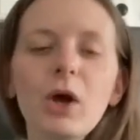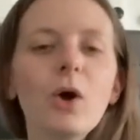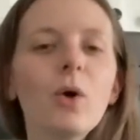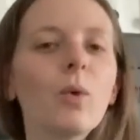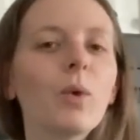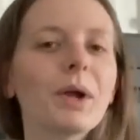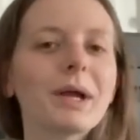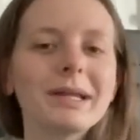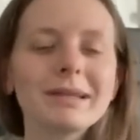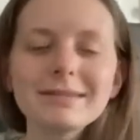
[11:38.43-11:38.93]

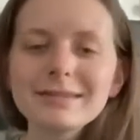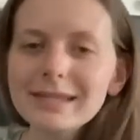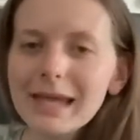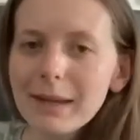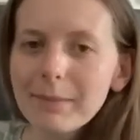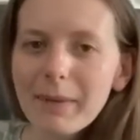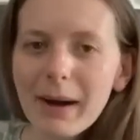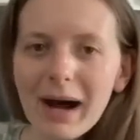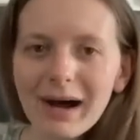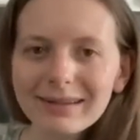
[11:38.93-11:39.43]
We're going to stay
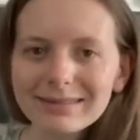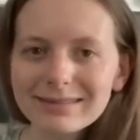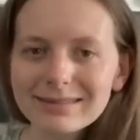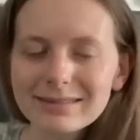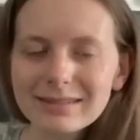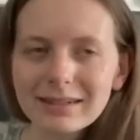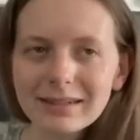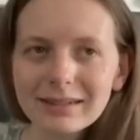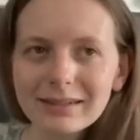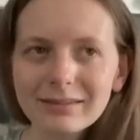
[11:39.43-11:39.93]

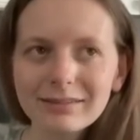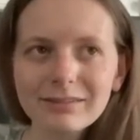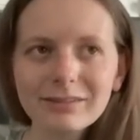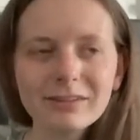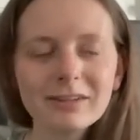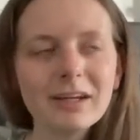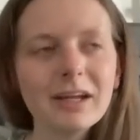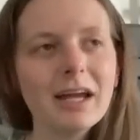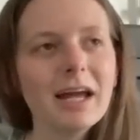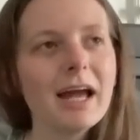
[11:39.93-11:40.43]
positive
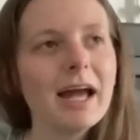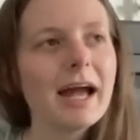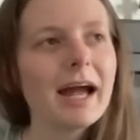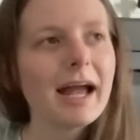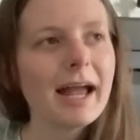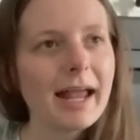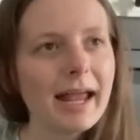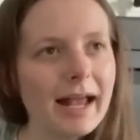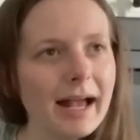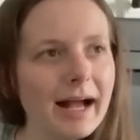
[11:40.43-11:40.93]

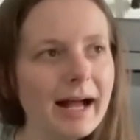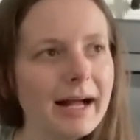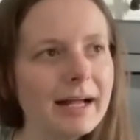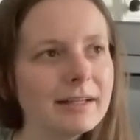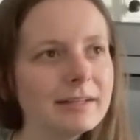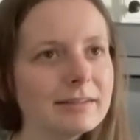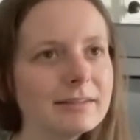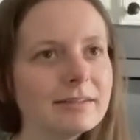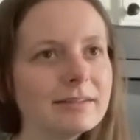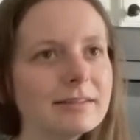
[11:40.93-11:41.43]

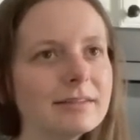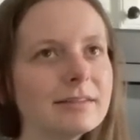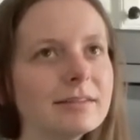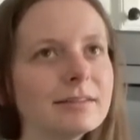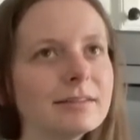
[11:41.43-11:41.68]
and